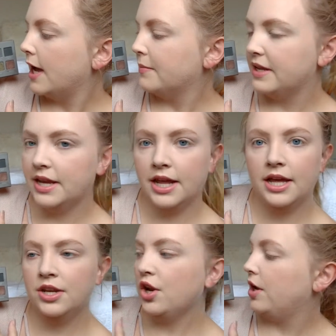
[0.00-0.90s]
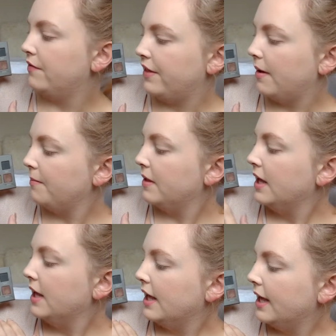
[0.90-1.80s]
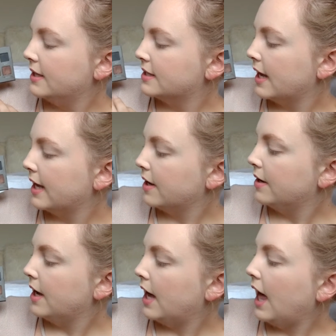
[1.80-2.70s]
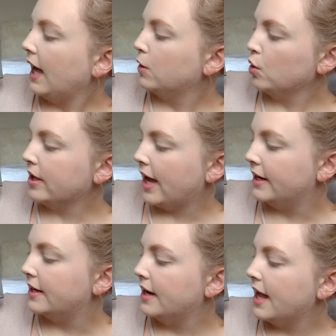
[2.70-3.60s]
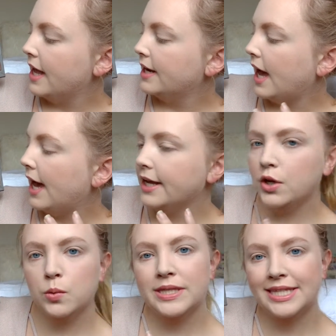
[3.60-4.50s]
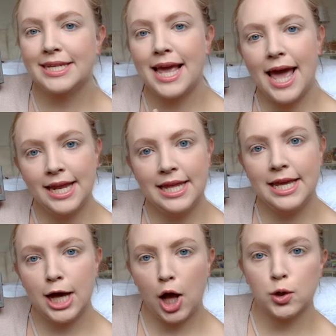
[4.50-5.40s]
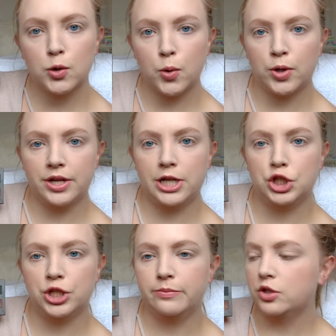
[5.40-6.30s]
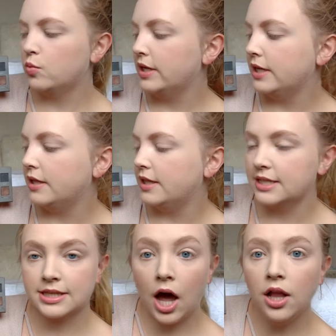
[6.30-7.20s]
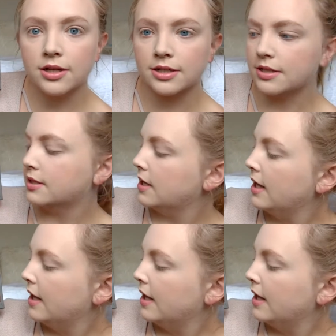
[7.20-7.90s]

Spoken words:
I mean, none of them. It's like, I look at it and I don't see any color coordination between these colors.